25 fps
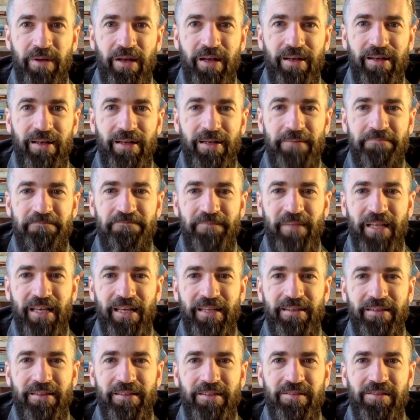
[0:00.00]

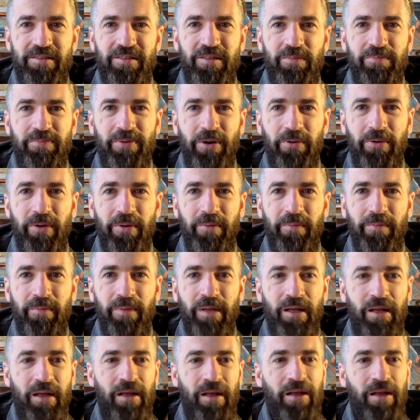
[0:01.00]
And this is a poem
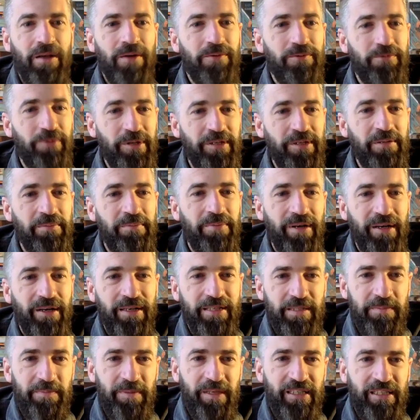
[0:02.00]
written by
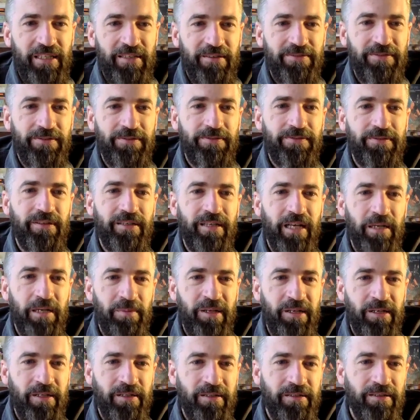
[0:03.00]
Zbigniew
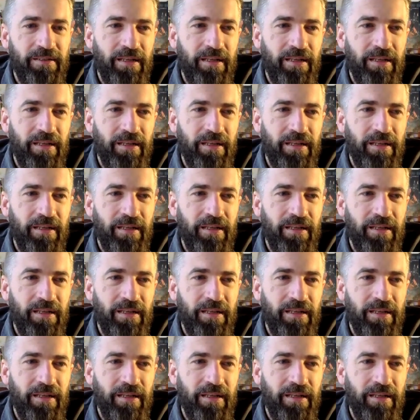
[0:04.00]
Herbert,